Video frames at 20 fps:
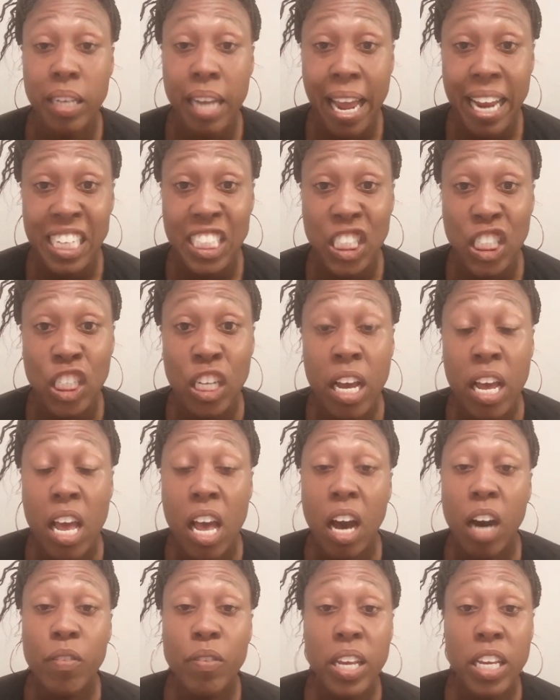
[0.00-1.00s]
nation
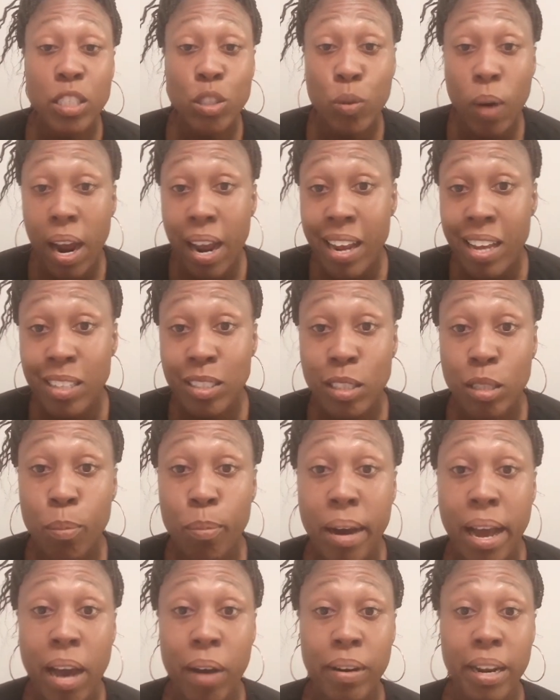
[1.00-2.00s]
of Israel to
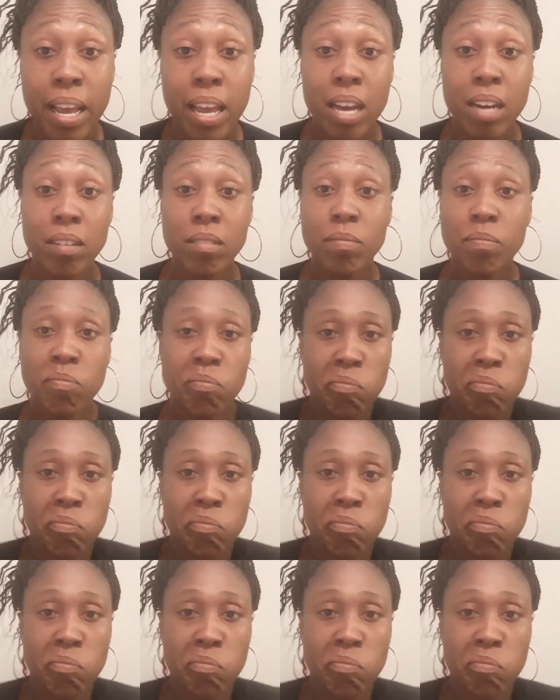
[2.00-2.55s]
bow down.